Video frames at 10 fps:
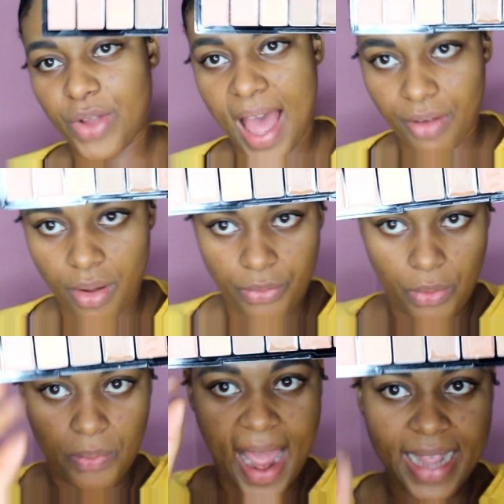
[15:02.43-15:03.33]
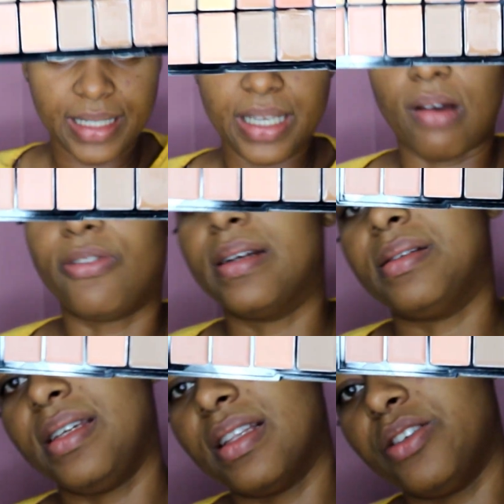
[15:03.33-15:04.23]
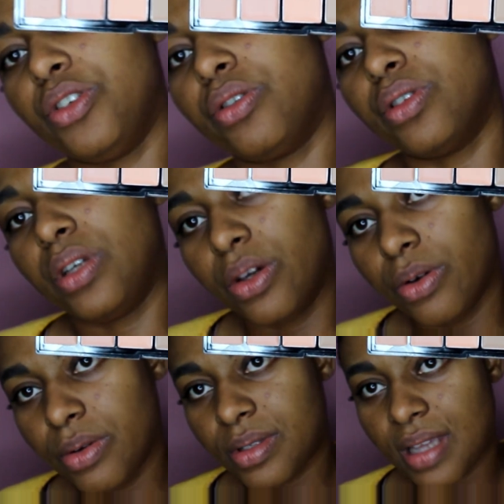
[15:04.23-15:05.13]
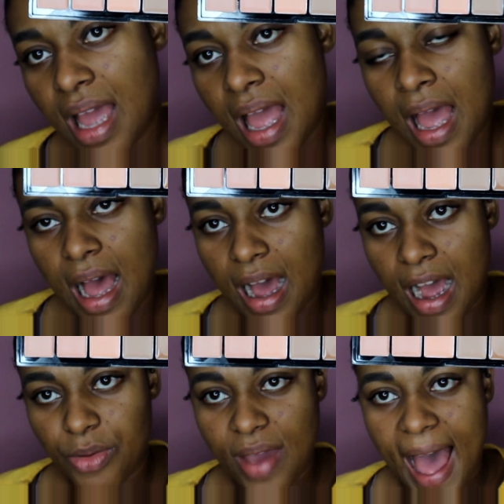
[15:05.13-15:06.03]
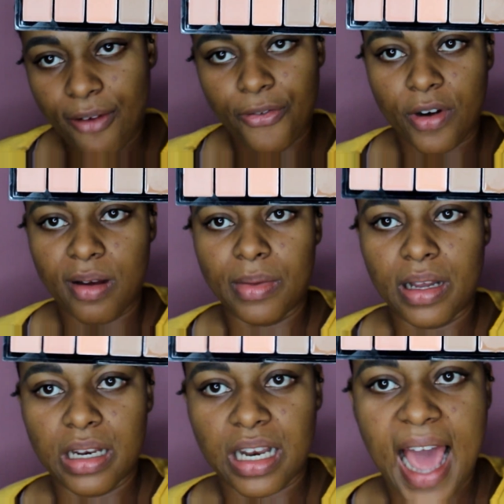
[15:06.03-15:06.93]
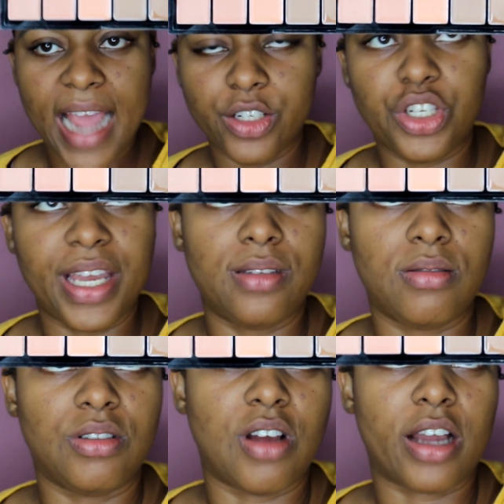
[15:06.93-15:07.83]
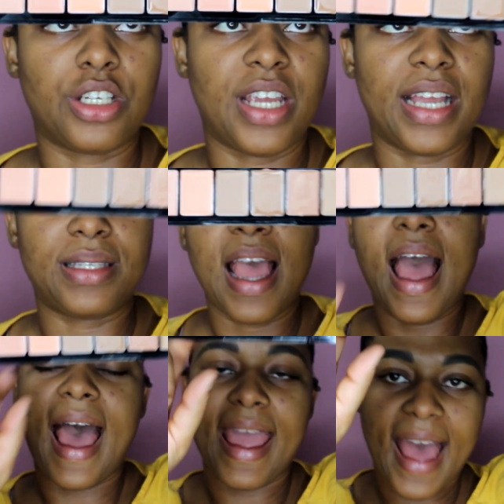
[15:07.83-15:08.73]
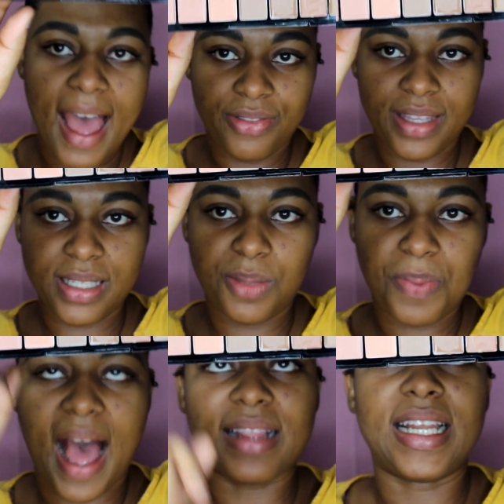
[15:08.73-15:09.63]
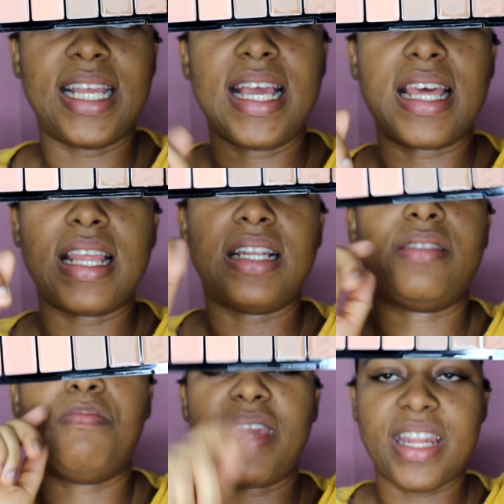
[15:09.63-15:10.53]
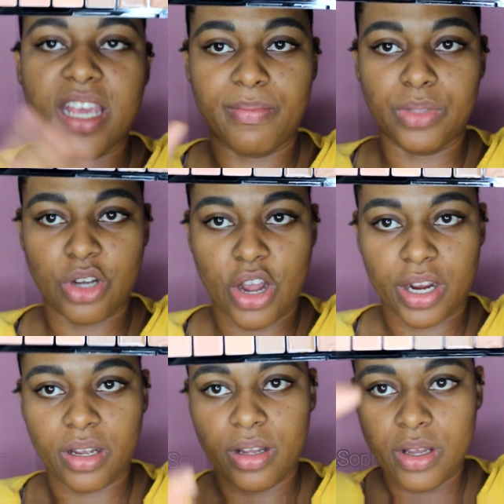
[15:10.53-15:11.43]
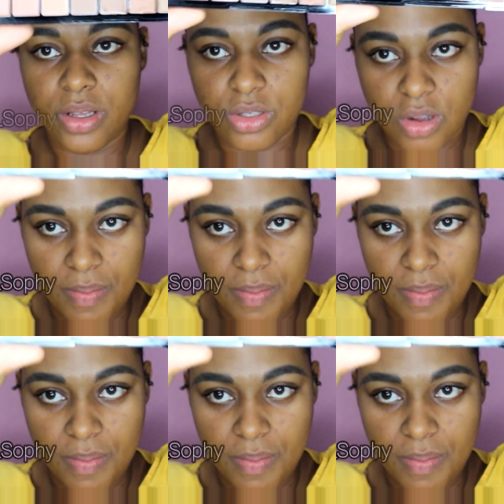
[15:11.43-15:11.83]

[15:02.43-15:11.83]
you have a variety of concealers you could use. You have from light shades to dark shades. I have this palette in medium dark. So